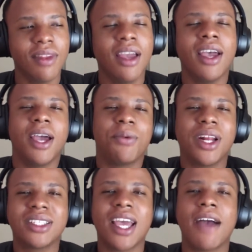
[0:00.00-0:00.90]
And when I
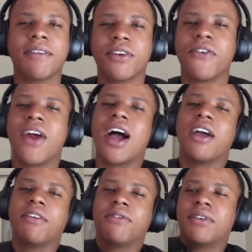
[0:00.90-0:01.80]
say having
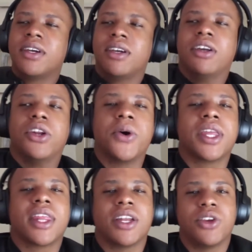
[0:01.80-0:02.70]
drive, knowing
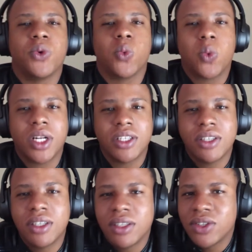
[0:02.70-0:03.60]
that you want
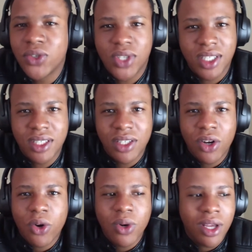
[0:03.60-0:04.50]
to succeed, not
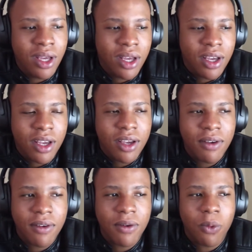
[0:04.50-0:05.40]
only
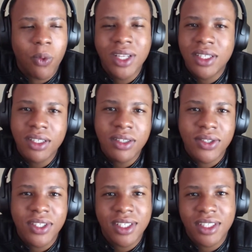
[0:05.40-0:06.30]
wanting to
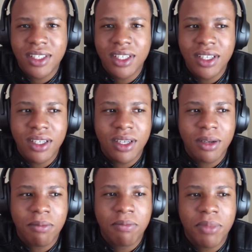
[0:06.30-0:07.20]
succeed,
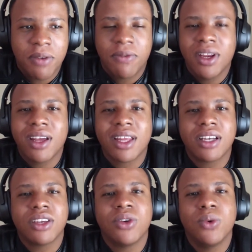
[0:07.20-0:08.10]
but feeling that
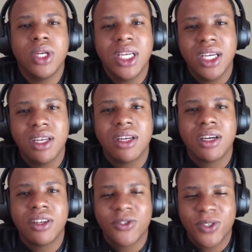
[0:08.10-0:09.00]
you need
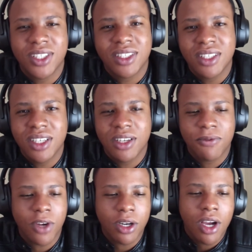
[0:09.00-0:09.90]
to succeed. If
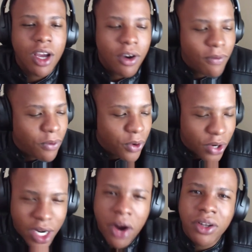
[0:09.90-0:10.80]
not for your
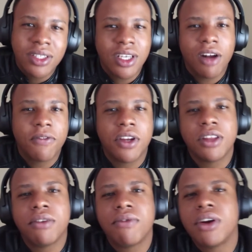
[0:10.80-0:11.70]
current self, then at
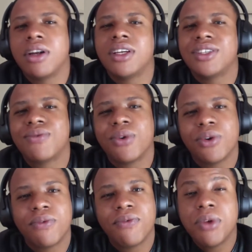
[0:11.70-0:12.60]
the very least for your
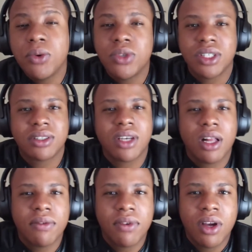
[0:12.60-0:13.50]
future
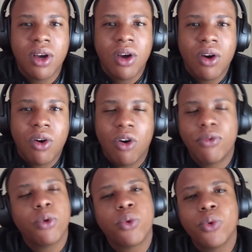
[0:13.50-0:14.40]
self, or
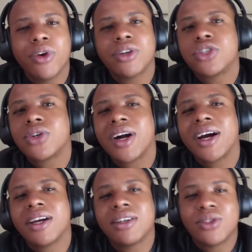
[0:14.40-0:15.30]
for who you're
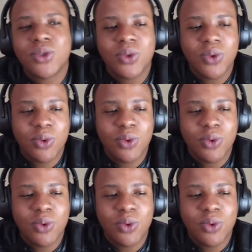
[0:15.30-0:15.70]
trying to